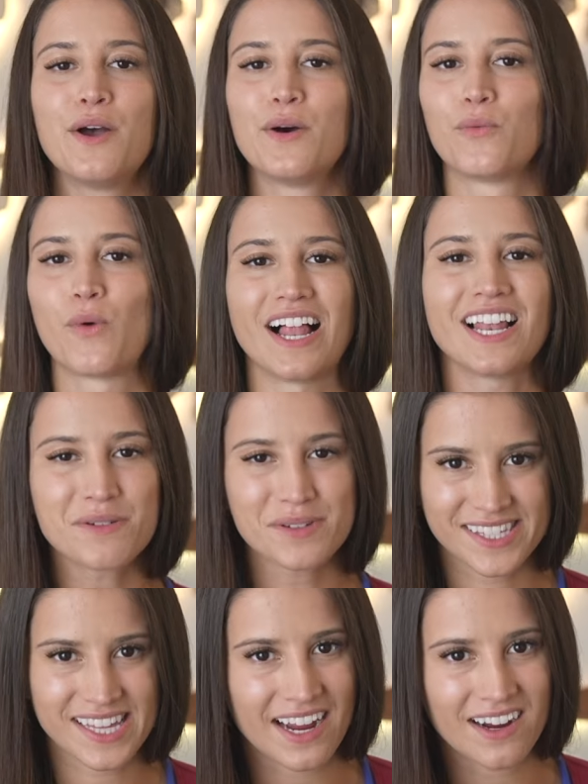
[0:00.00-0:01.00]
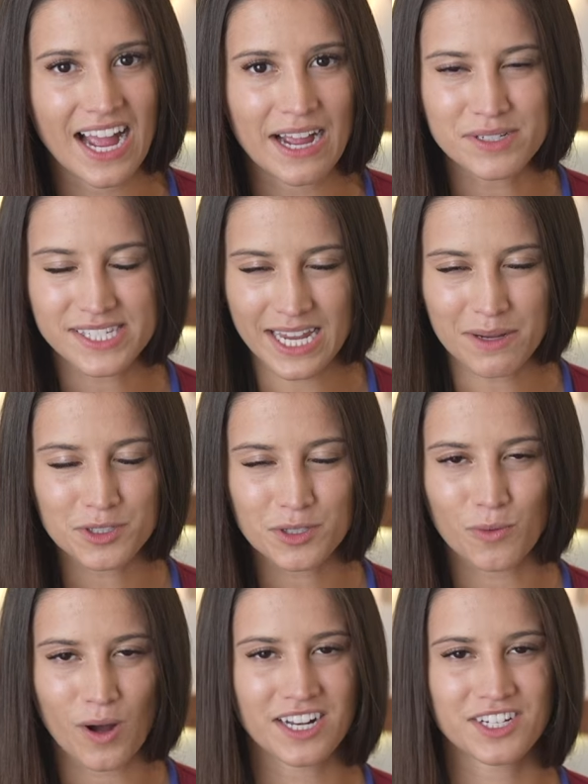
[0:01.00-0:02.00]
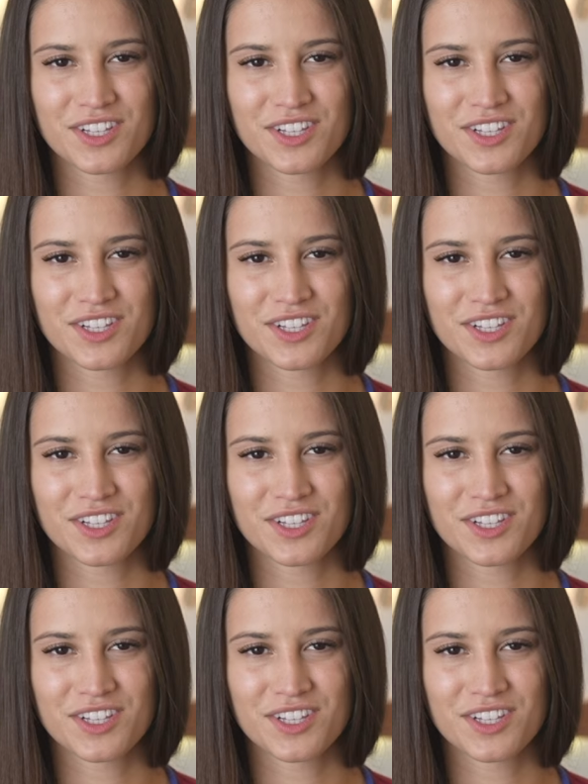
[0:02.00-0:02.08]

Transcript: While I was there, I was able to watch